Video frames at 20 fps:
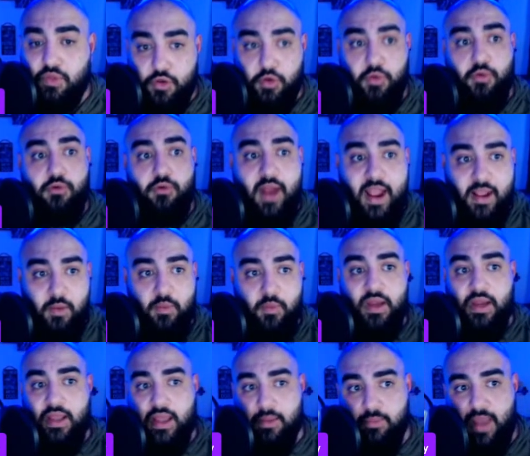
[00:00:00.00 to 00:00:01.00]
through Greg
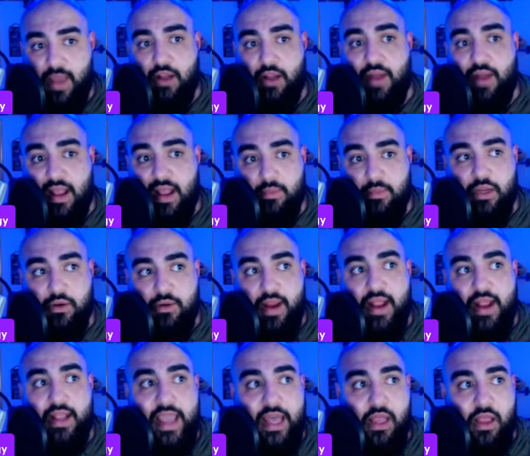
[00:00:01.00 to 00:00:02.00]
winning, and by Greg I mean
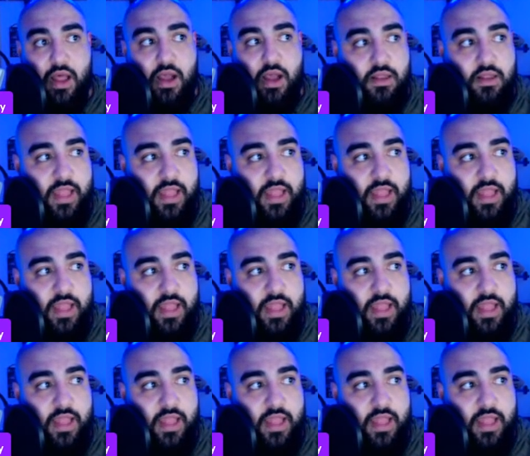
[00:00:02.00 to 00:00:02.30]
Greg Kellogg,